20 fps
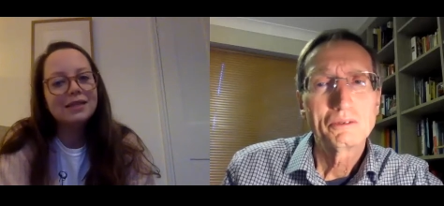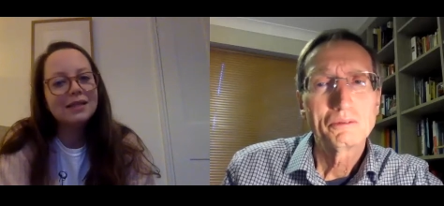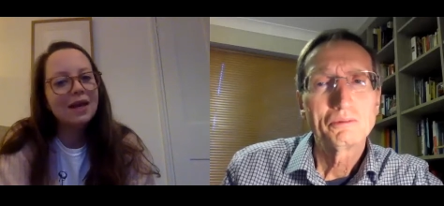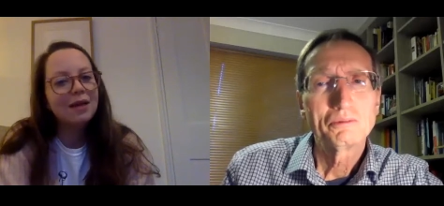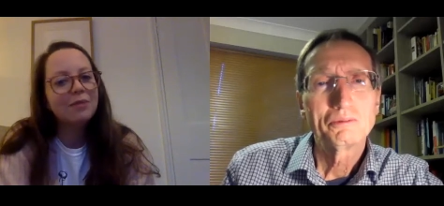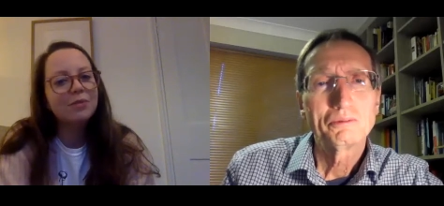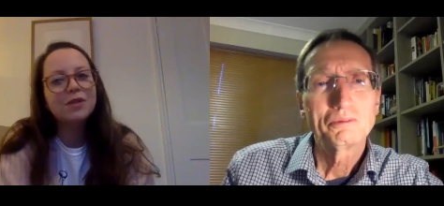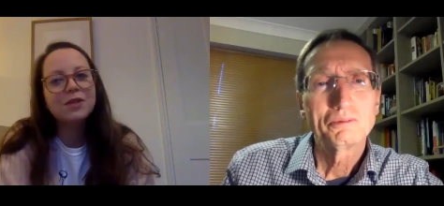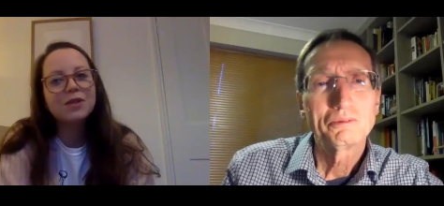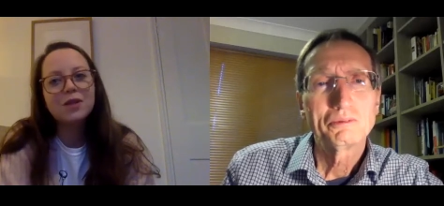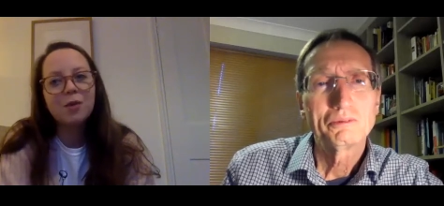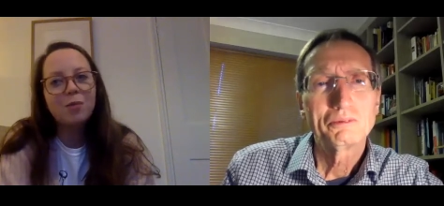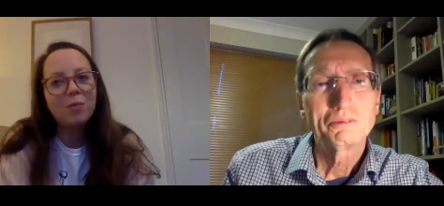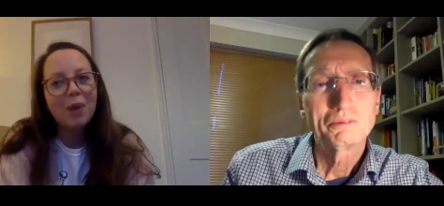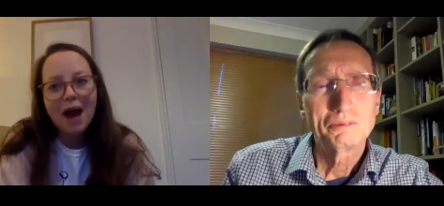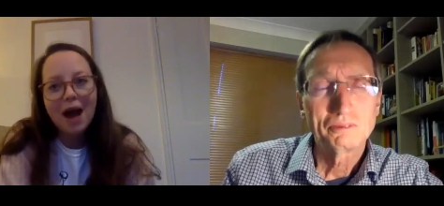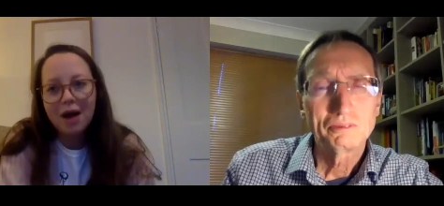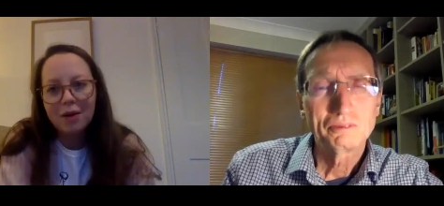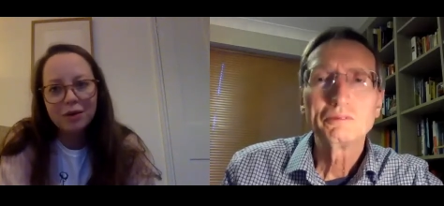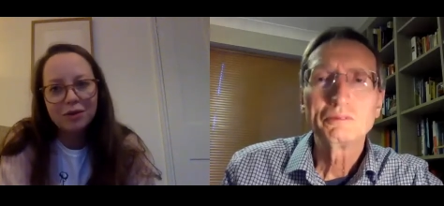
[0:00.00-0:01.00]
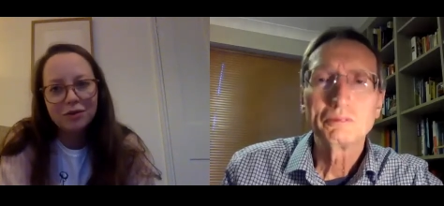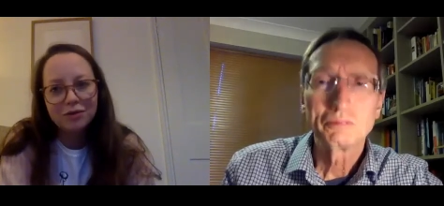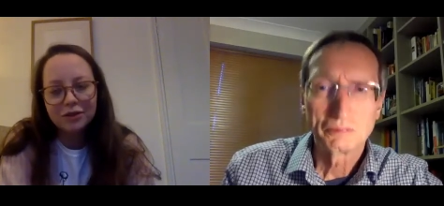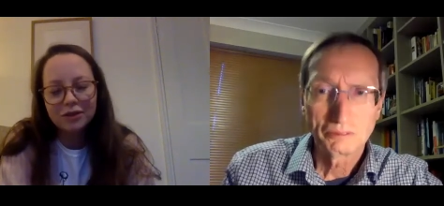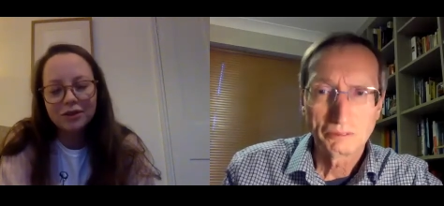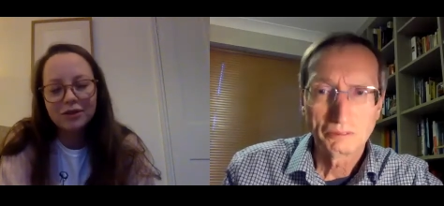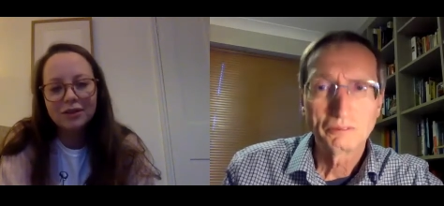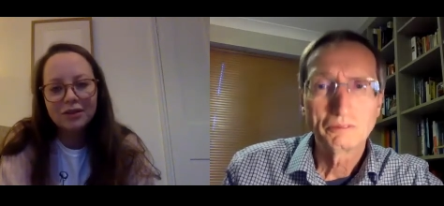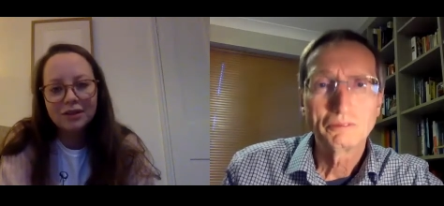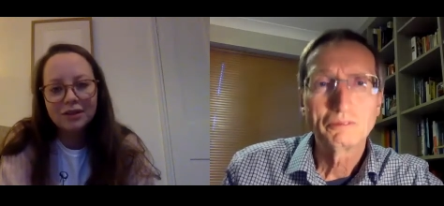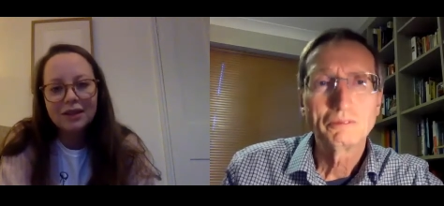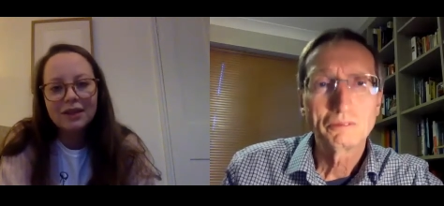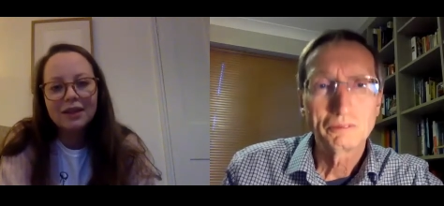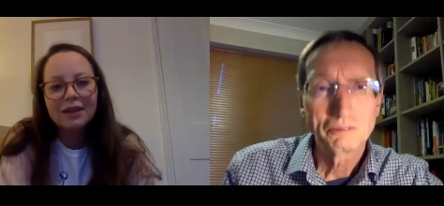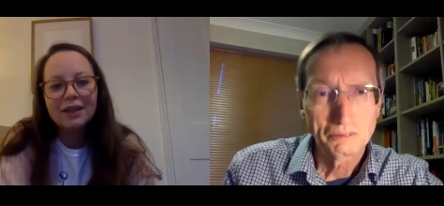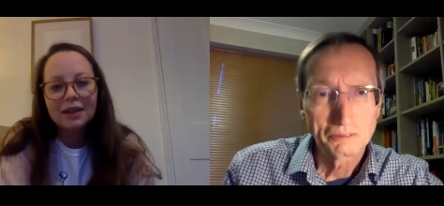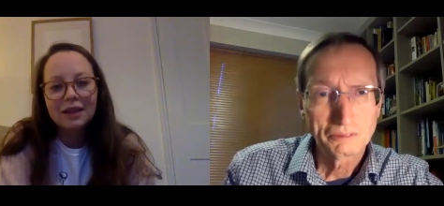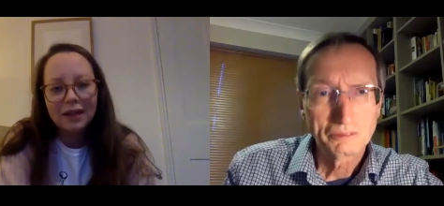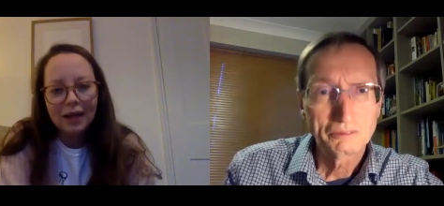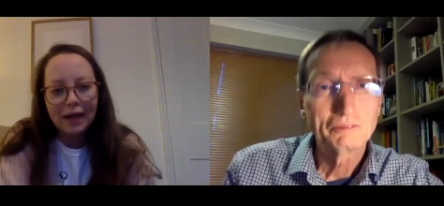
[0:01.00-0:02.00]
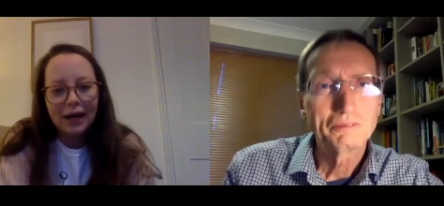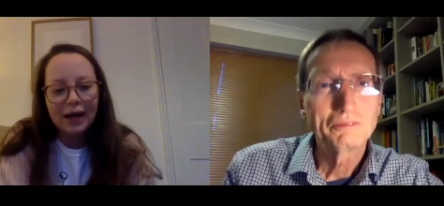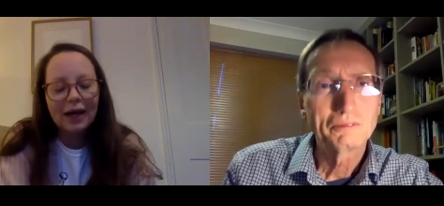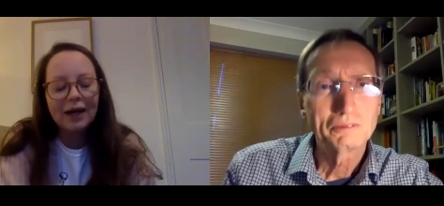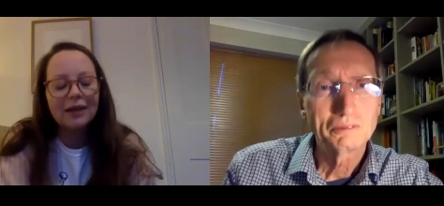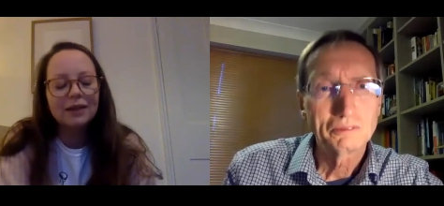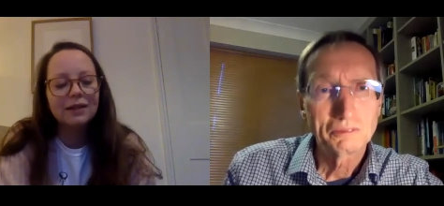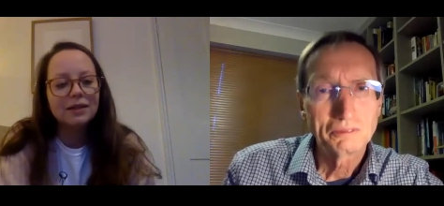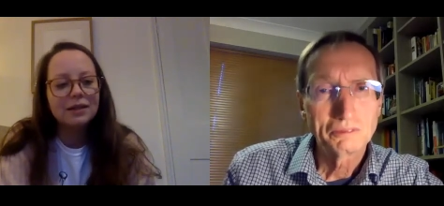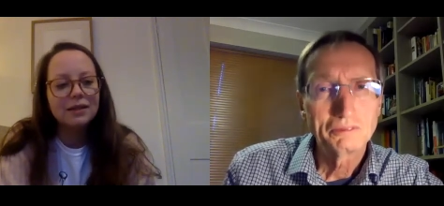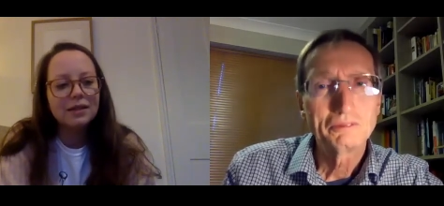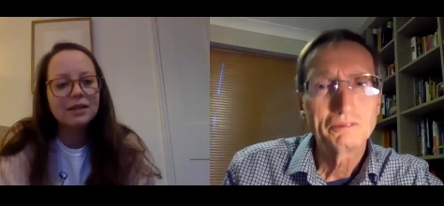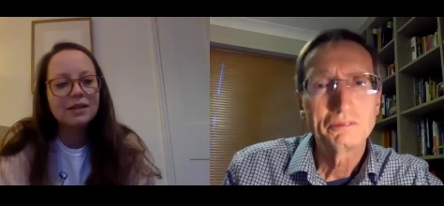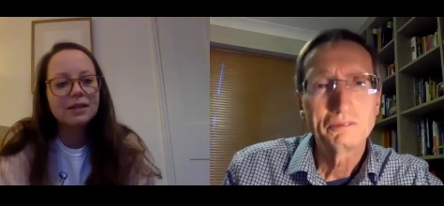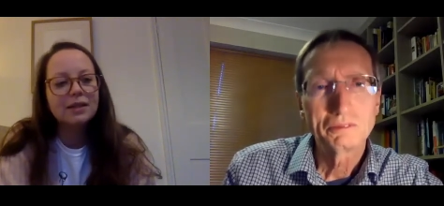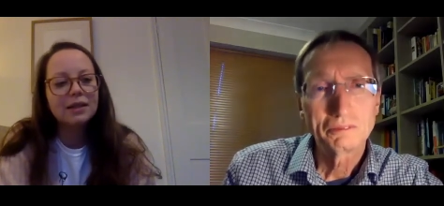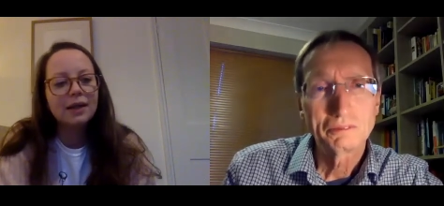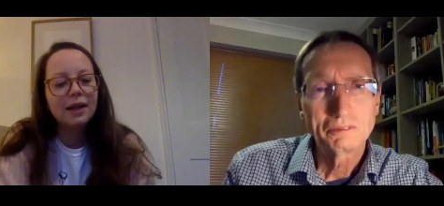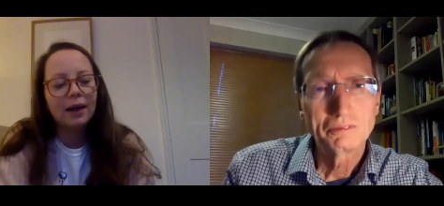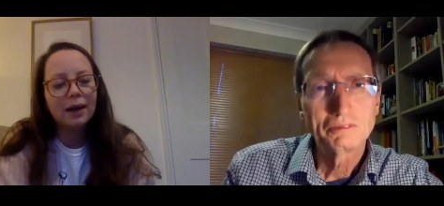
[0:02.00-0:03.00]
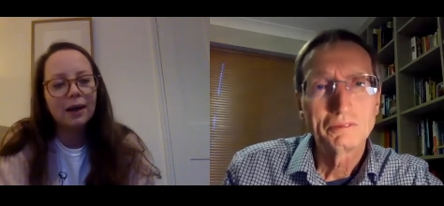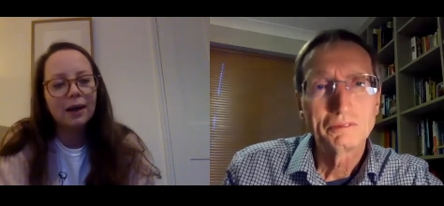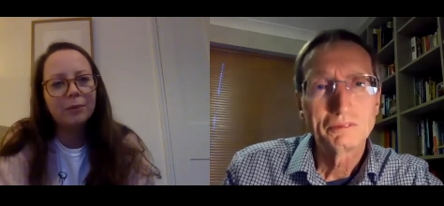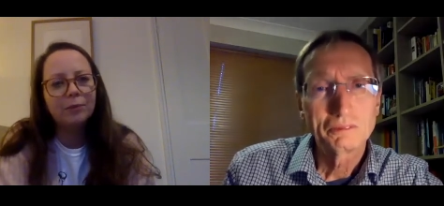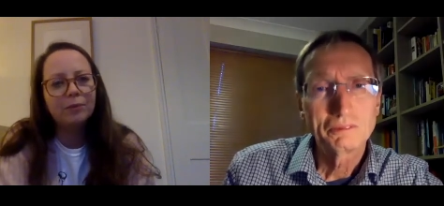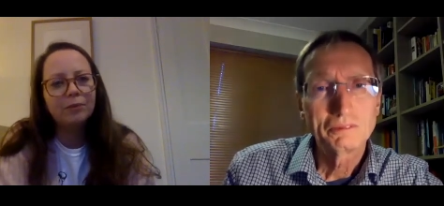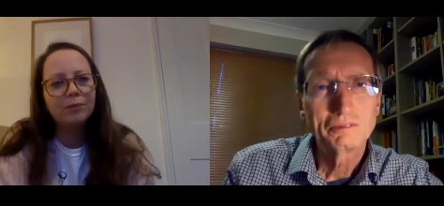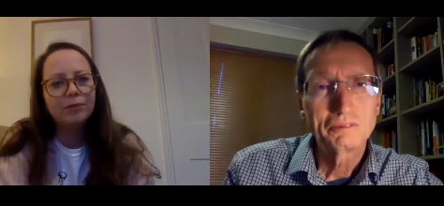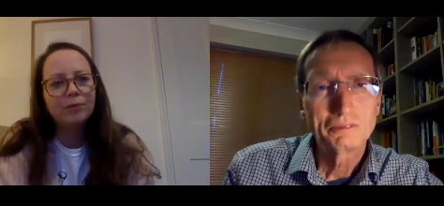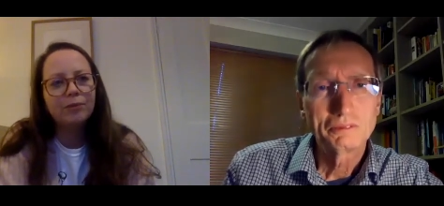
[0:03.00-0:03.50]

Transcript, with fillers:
Speaker 1: name is so powerful. And um,